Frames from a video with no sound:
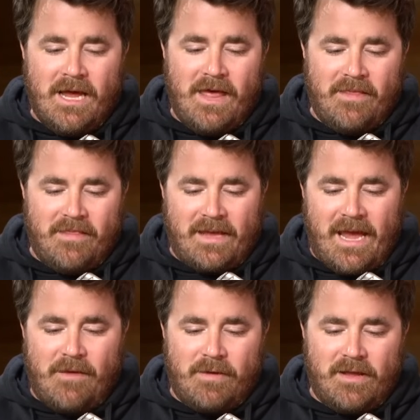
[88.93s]
And then the
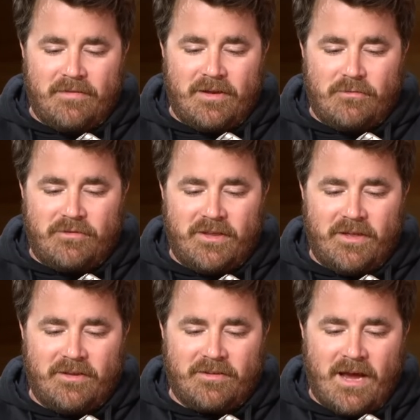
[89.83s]
game ends and you see
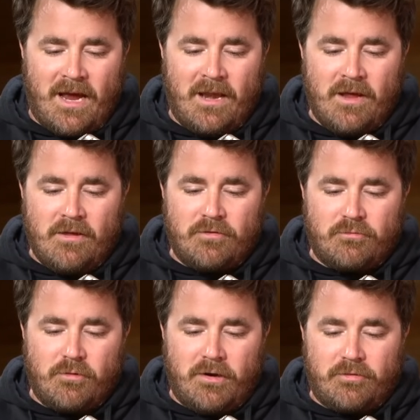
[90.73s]
that he's got
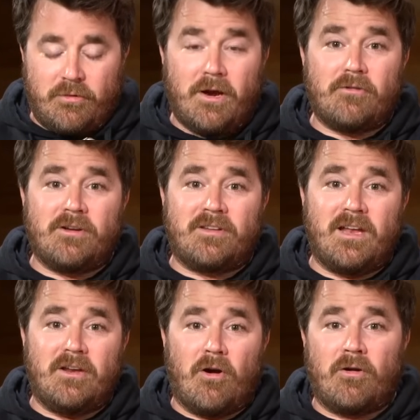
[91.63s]
through
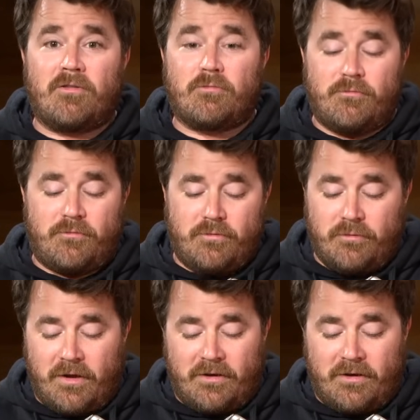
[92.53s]
310 yards, threw for two
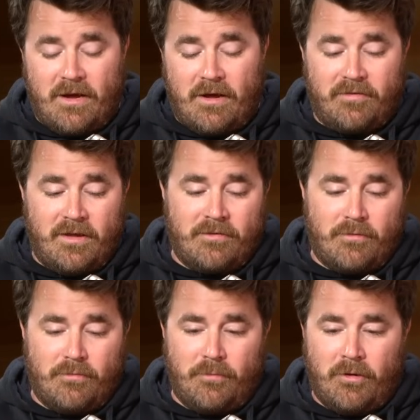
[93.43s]
touchdowns, didn't
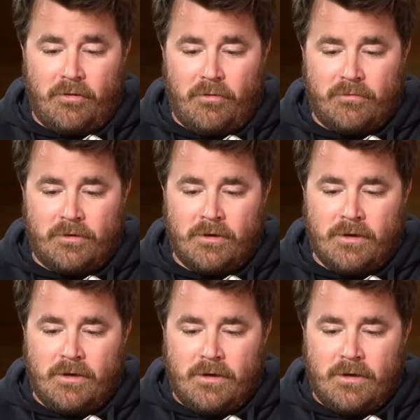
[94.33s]
turn the ball over,